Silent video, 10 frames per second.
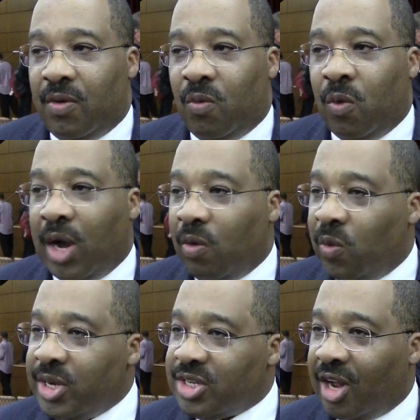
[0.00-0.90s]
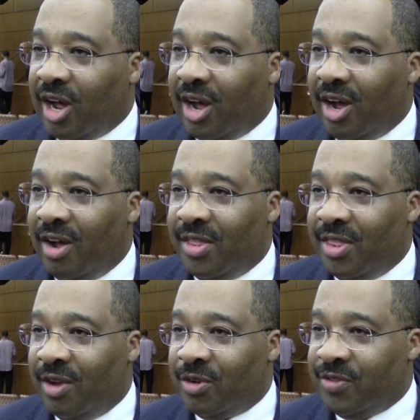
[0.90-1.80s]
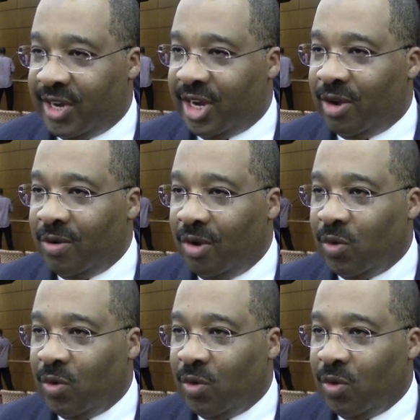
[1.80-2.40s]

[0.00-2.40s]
what we saw on those videos,